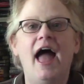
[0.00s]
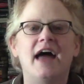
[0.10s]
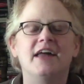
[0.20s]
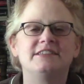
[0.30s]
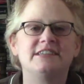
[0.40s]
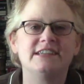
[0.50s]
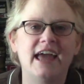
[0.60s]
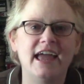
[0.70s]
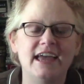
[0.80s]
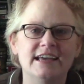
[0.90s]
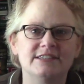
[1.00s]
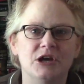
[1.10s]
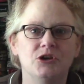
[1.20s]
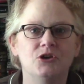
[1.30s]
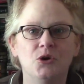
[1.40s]
And today is
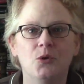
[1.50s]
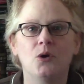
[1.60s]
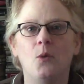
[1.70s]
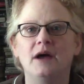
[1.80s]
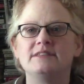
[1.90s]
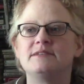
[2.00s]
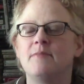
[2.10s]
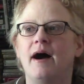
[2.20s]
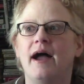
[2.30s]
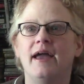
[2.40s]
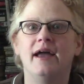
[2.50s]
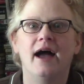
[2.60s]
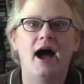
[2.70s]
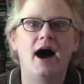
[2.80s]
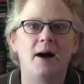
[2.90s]
a newer one to my
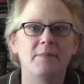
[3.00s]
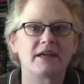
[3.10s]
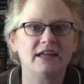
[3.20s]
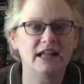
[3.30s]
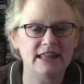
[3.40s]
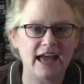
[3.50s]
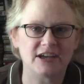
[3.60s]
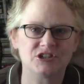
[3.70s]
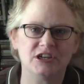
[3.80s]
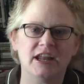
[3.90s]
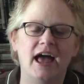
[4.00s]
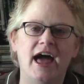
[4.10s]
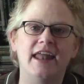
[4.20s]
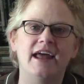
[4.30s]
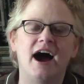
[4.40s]
collection,
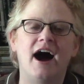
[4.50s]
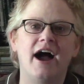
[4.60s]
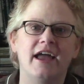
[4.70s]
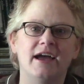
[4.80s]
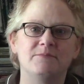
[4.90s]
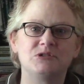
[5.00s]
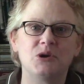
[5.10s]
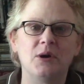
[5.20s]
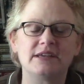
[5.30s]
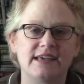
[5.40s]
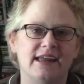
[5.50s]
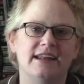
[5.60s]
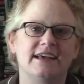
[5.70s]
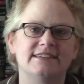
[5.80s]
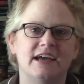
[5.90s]
and I am so
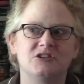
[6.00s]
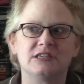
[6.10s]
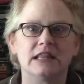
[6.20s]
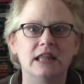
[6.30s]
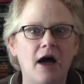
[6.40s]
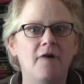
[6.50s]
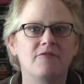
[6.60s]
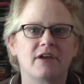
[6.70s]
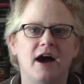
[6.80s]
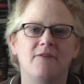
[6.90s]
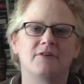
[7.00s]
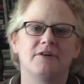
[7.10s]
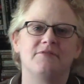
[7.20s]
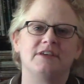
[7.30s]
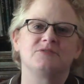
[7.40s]
excited because I just love the cover
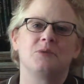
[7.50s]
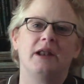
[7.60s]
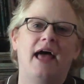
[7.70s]
of this one.